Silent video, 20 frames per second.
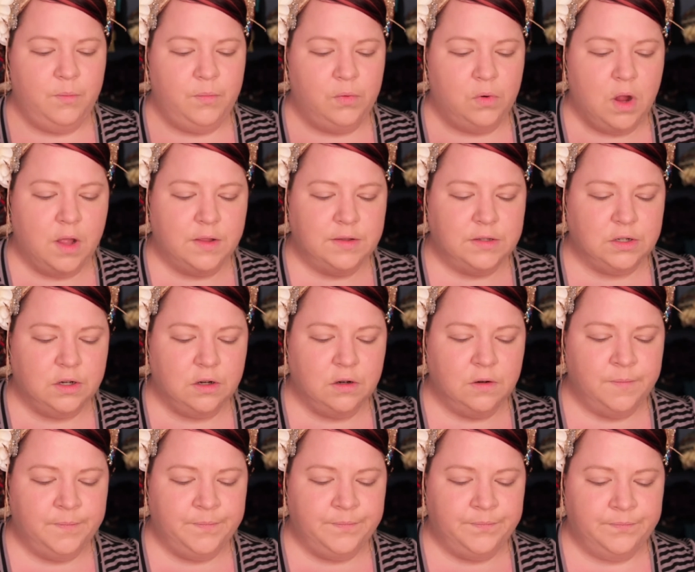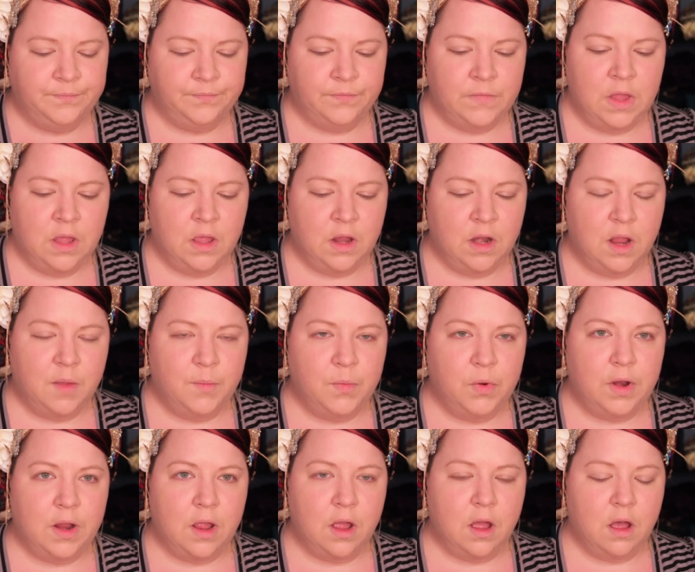bronzer. I
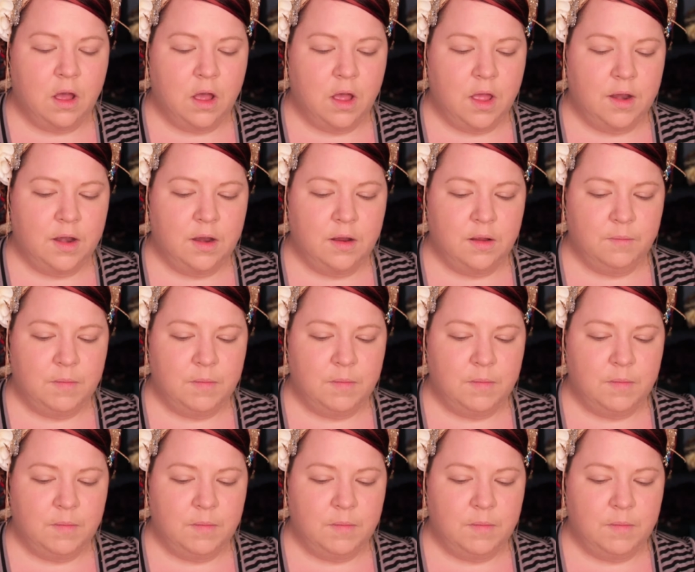put it on